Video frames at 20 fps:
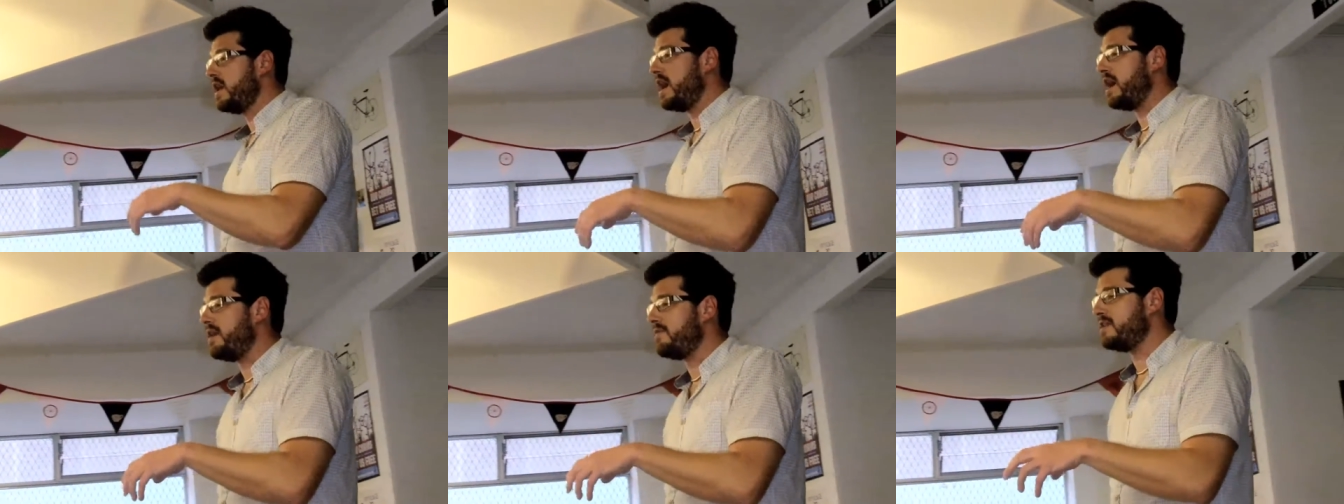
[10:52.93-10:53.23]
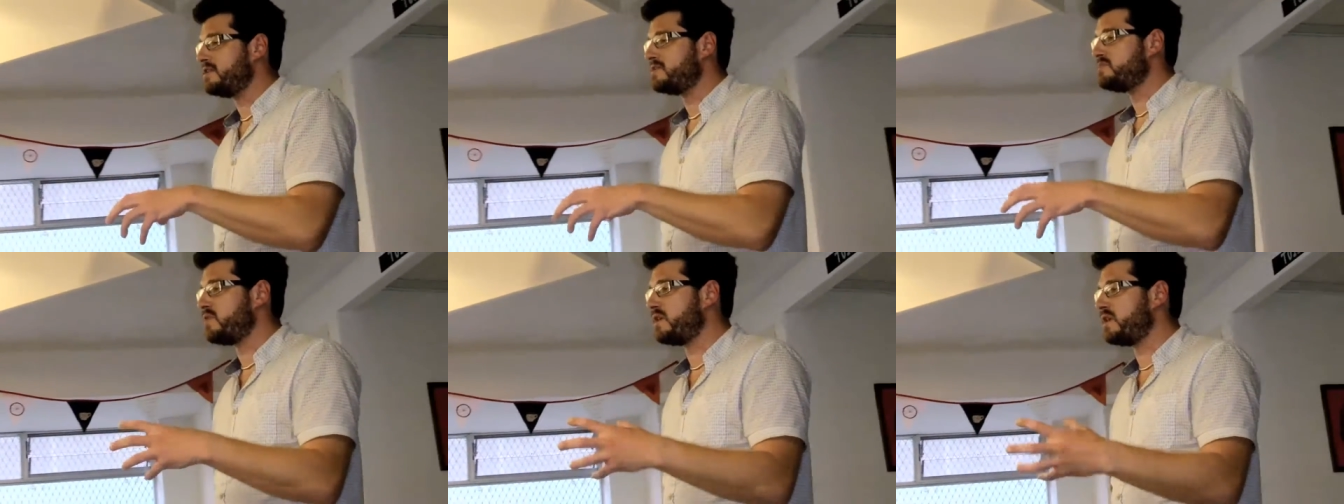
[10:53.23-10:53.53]
and
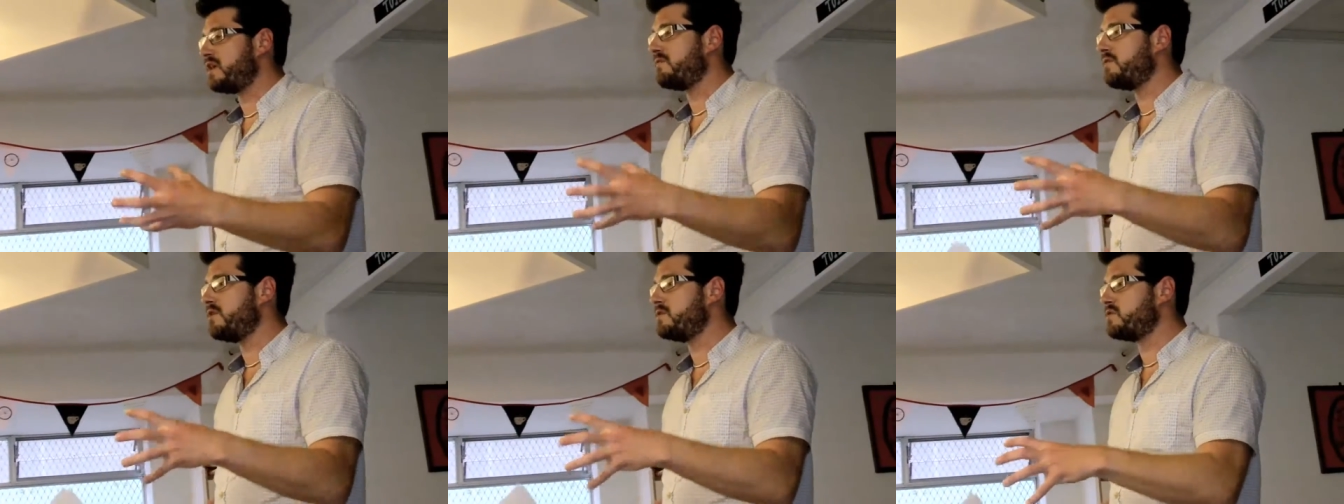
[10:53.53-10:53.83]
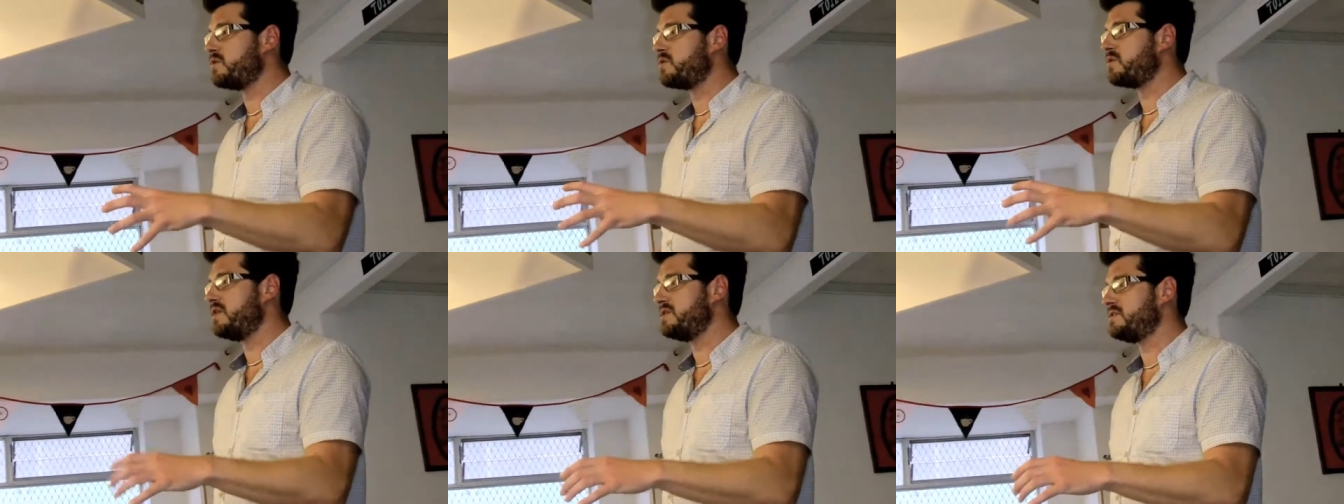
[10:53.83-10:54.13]
that's bringing
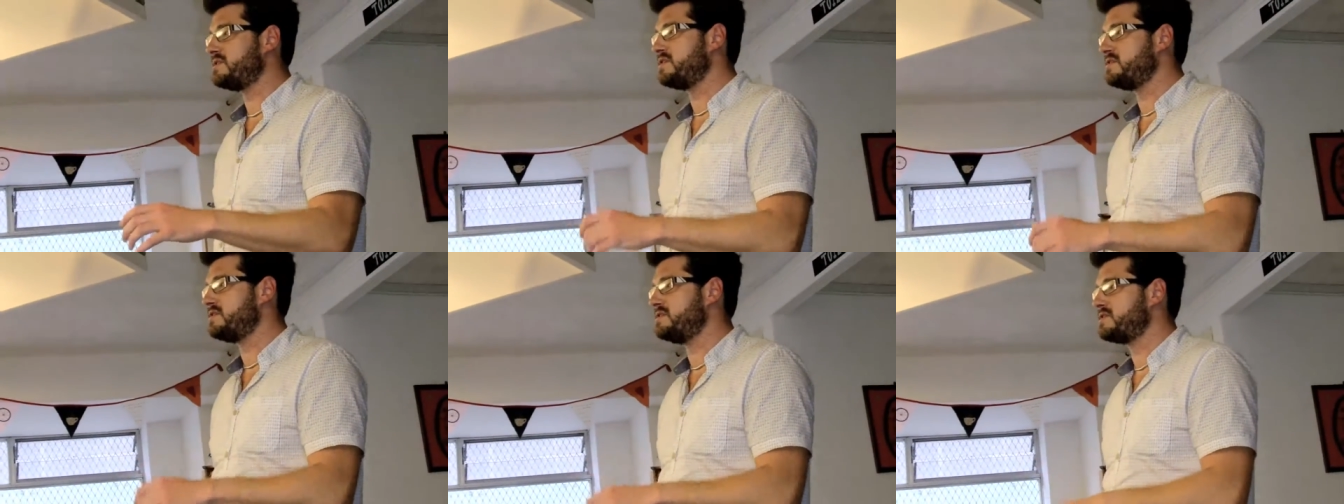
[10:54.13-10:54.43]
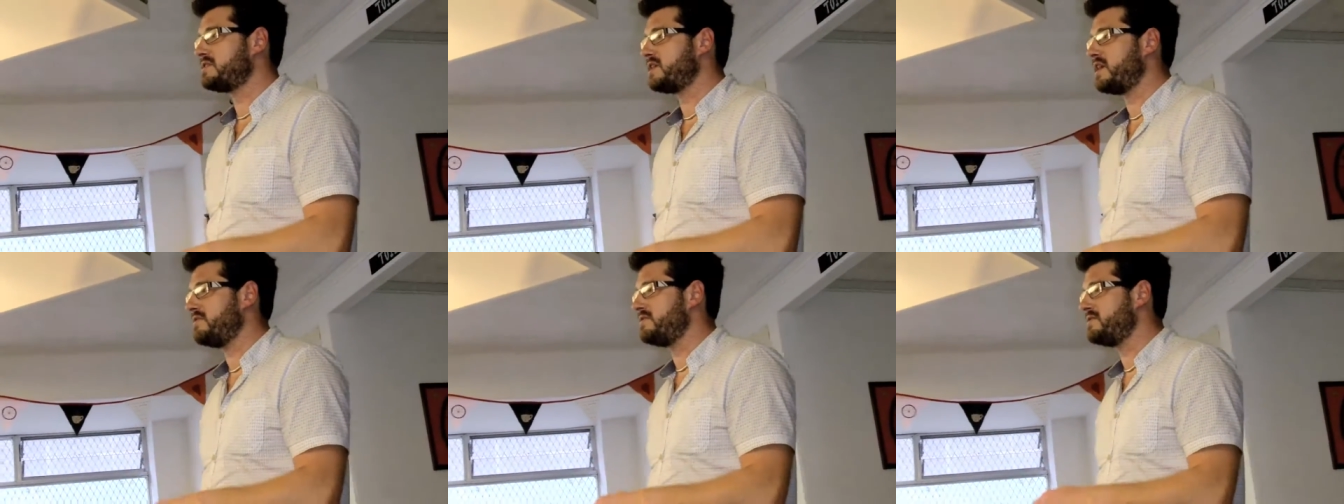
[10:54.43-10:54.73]
those
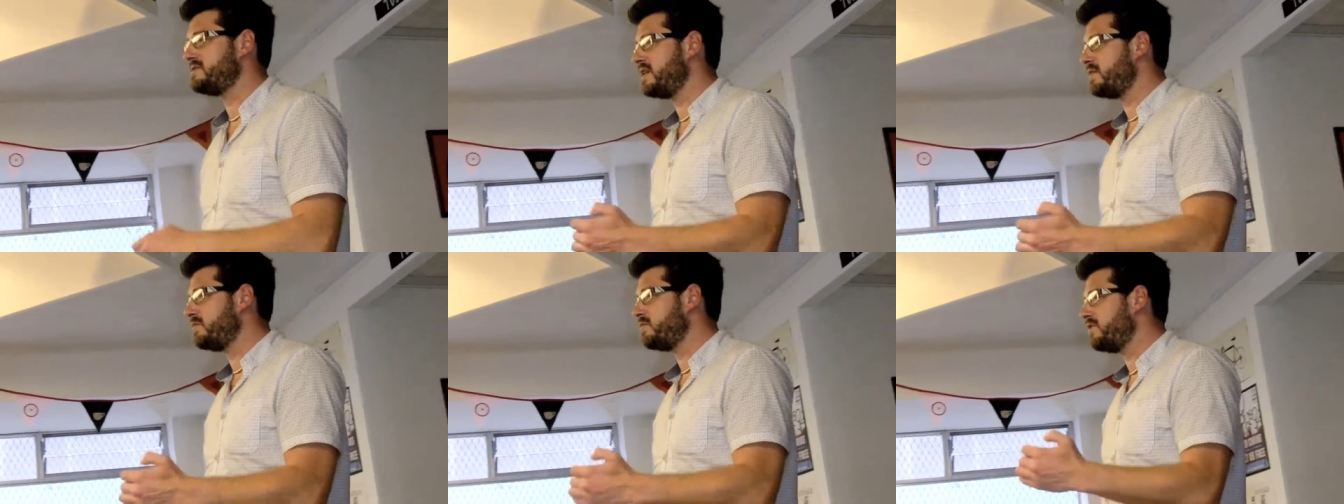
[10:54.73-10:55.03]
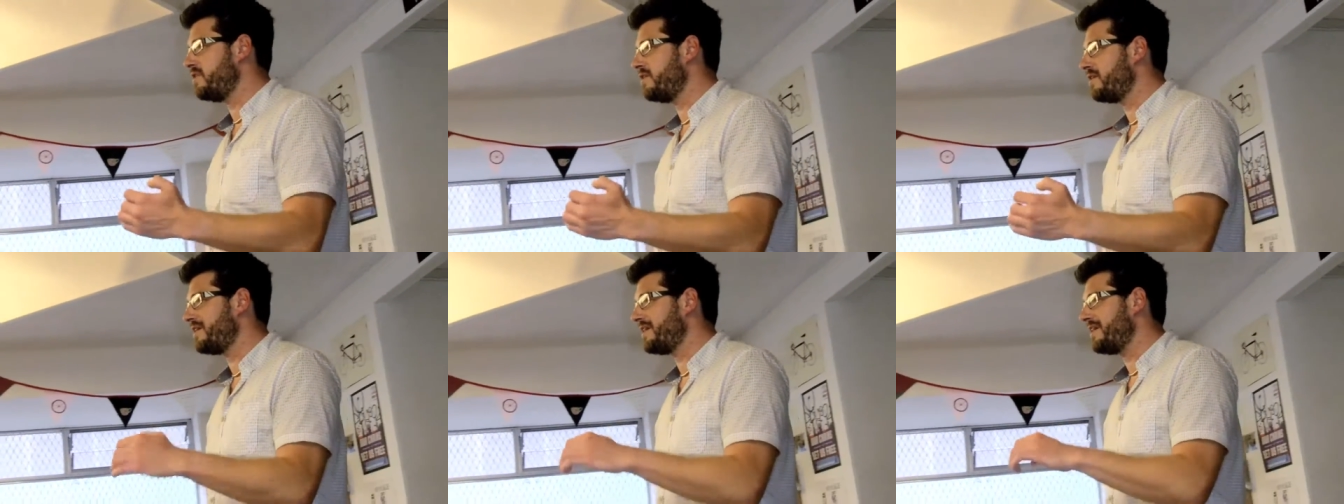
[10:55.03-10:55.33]
organisations together to say,
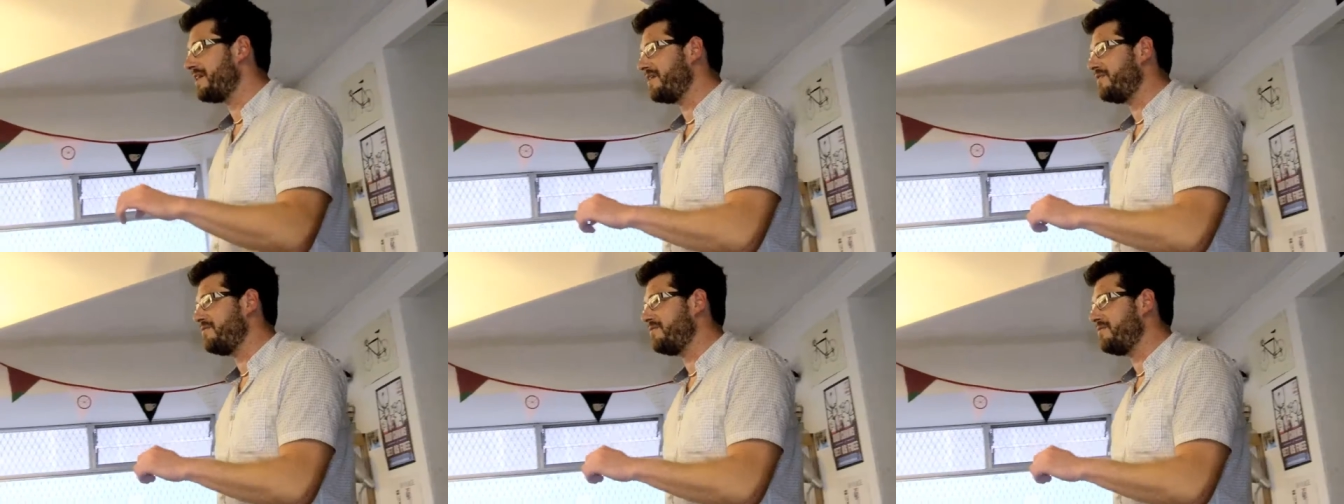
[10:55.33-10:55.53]
well, look,